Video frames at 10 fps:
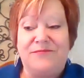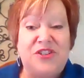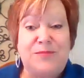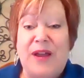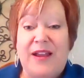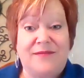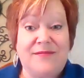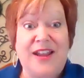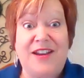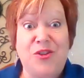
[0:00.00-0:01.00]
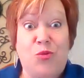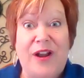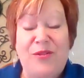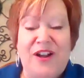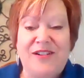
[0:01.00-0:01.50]
just by getting the
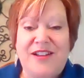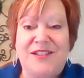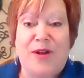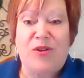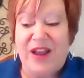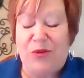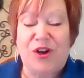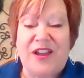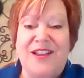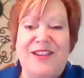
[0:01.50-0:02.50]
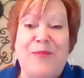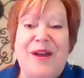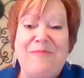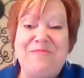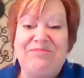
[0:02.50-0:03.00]
word out there? Tell us about networking a little bit.